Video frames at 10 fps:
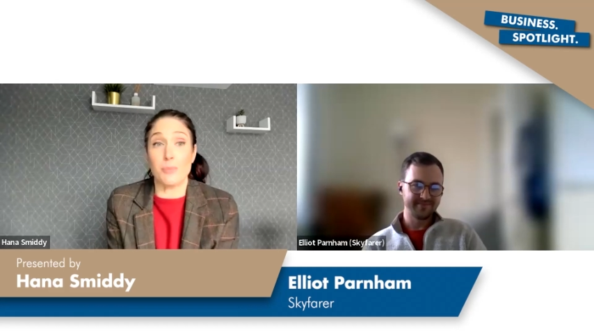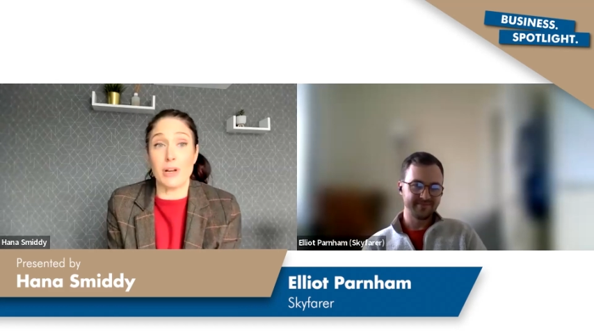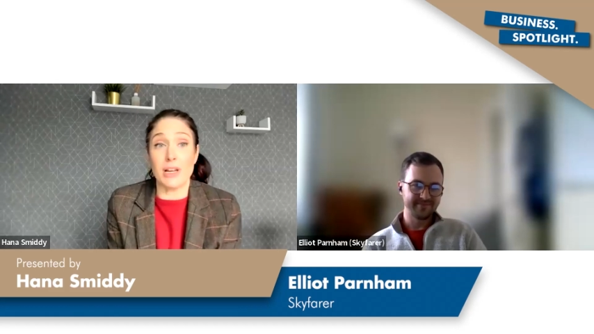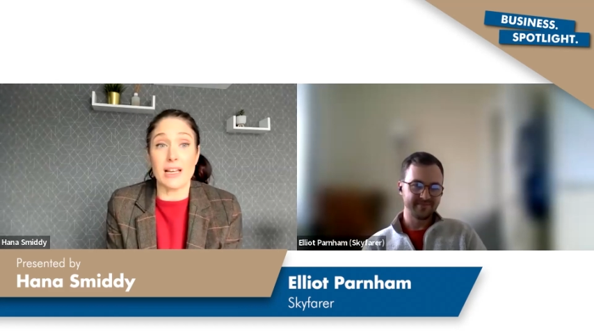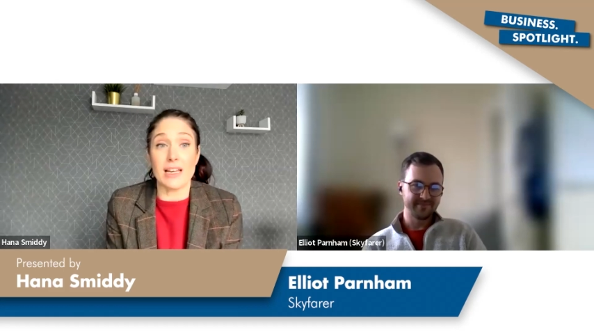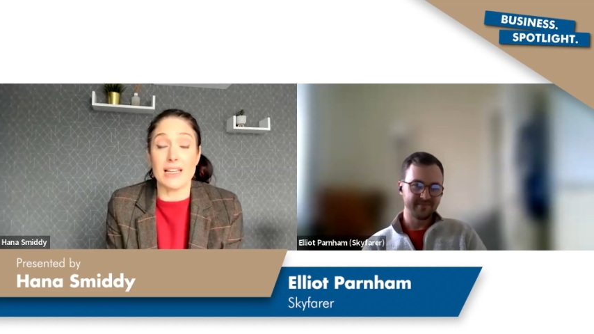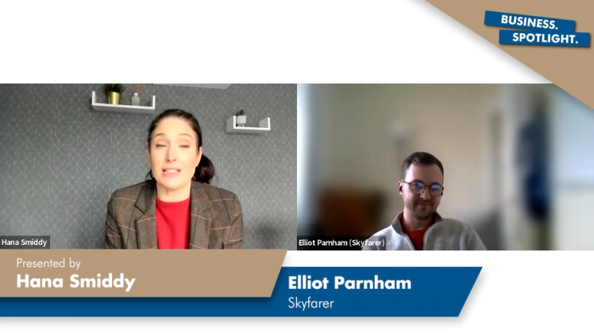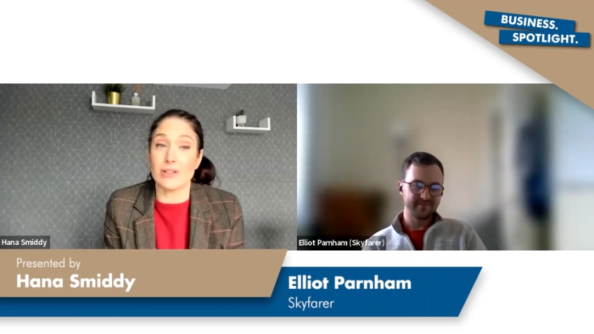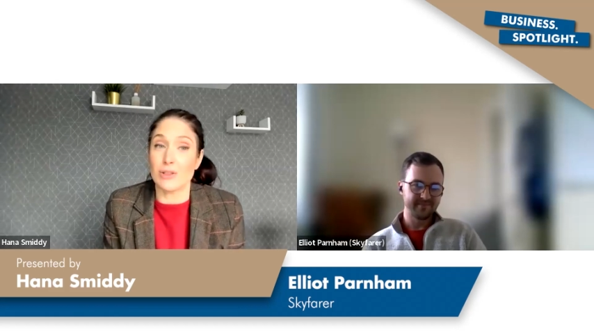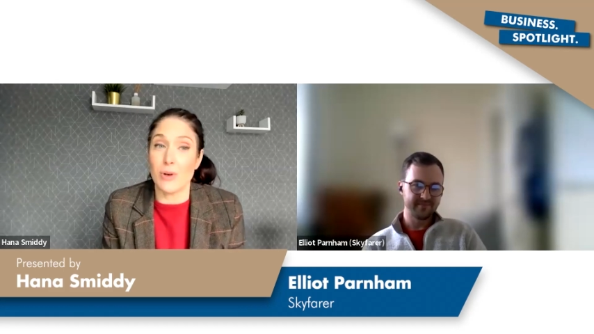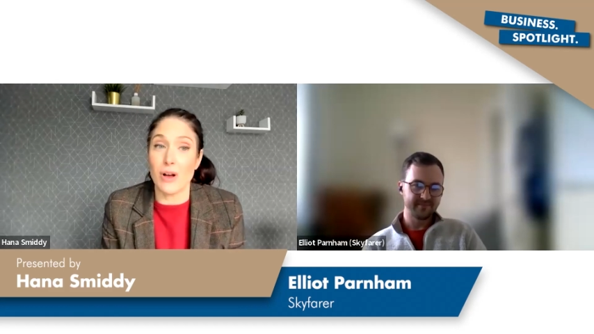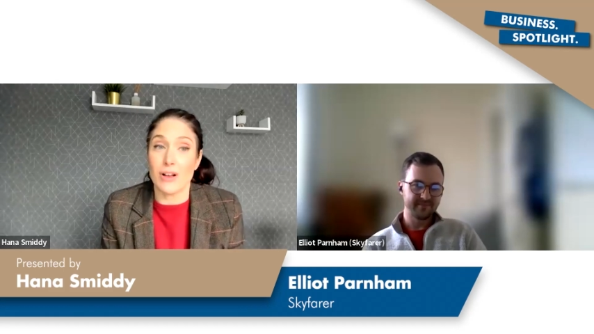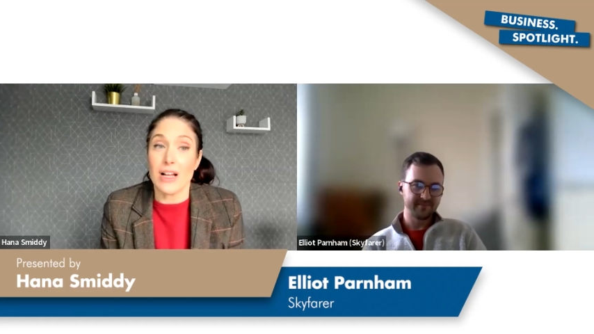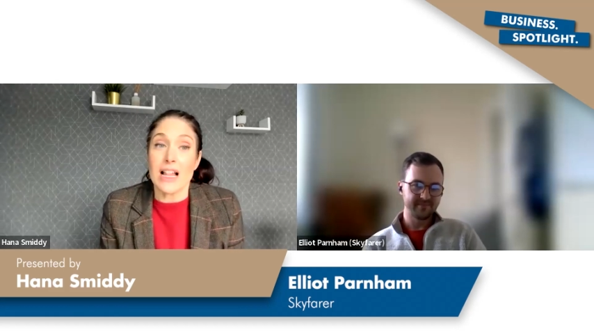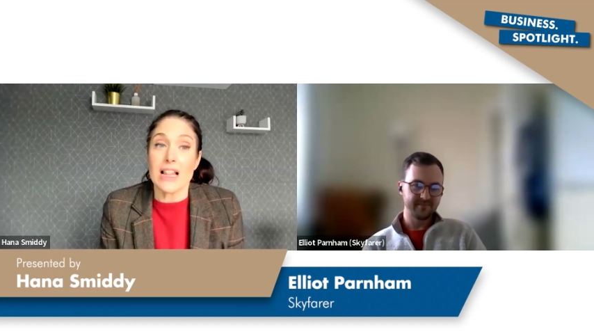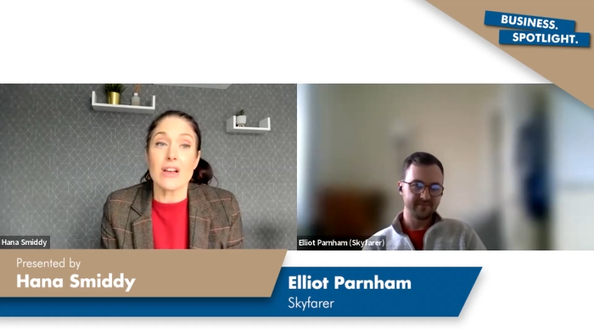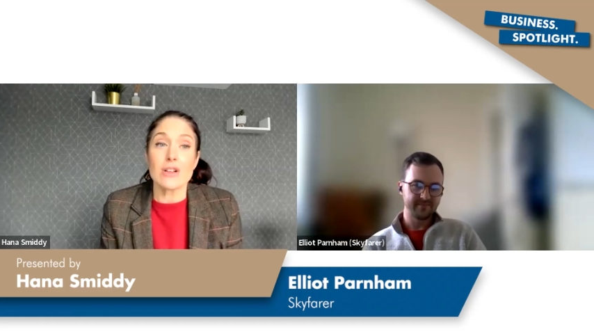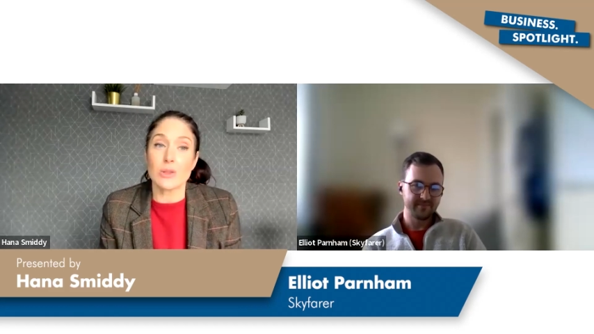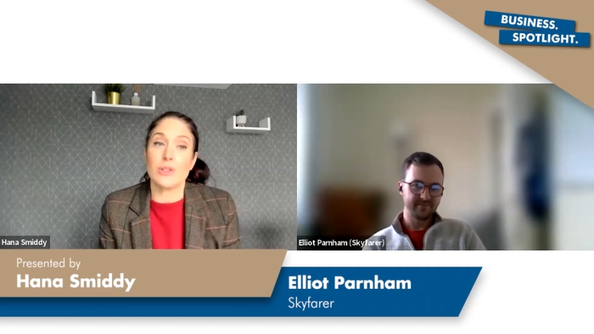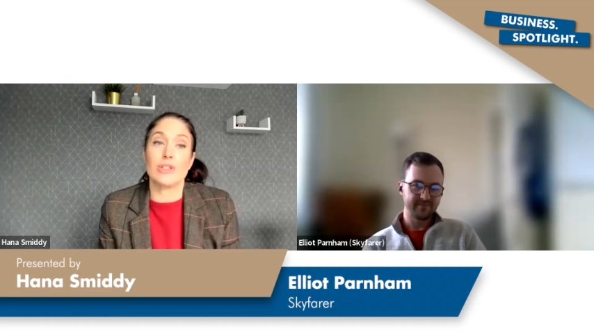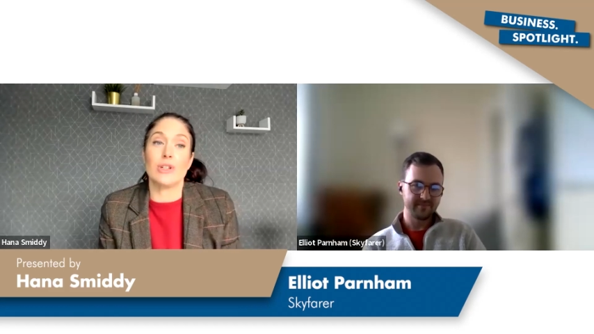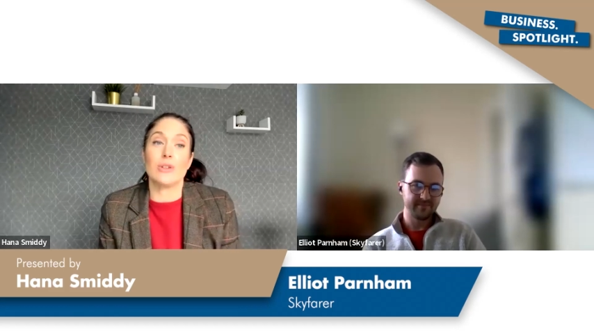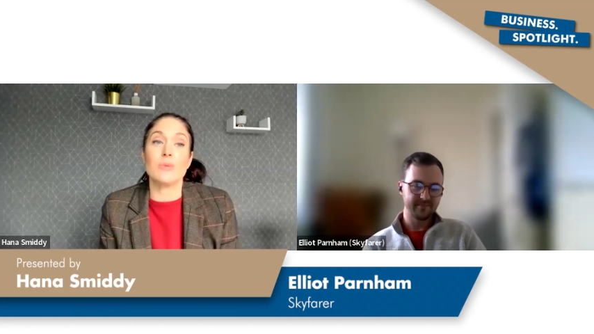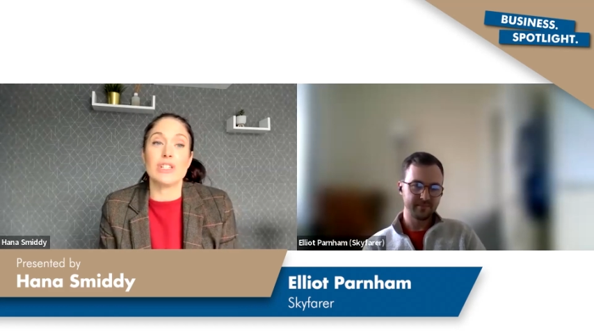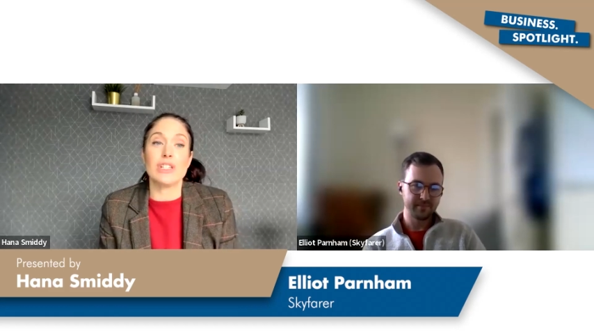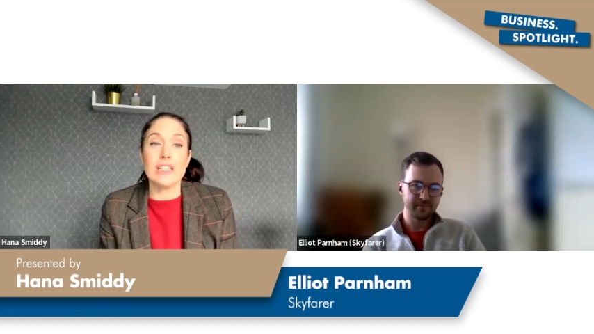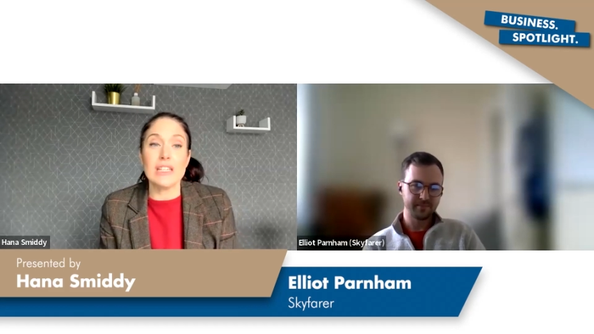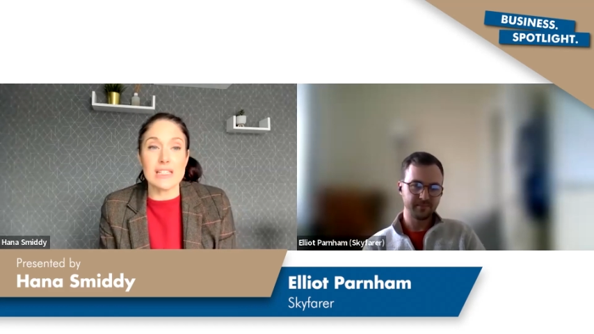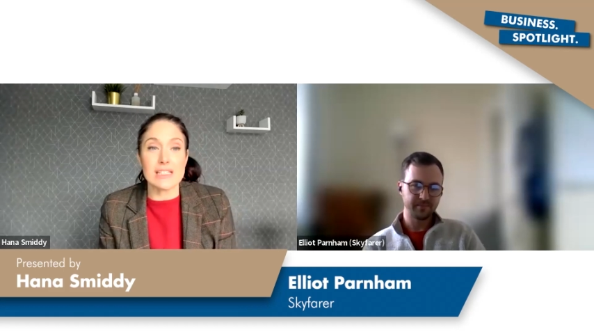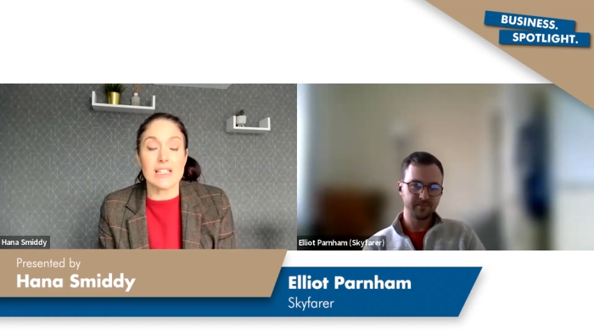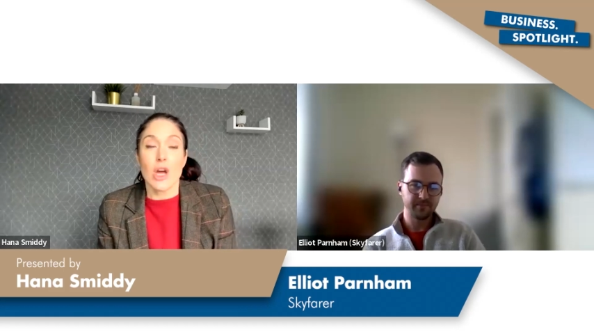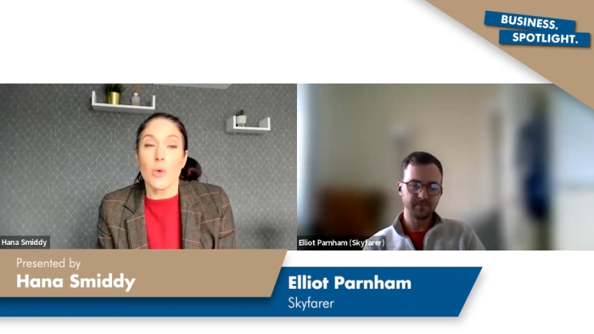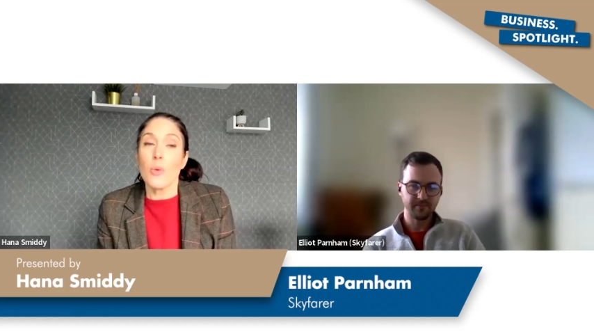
Speaker 1: brilliantly leads on to our last question, which is,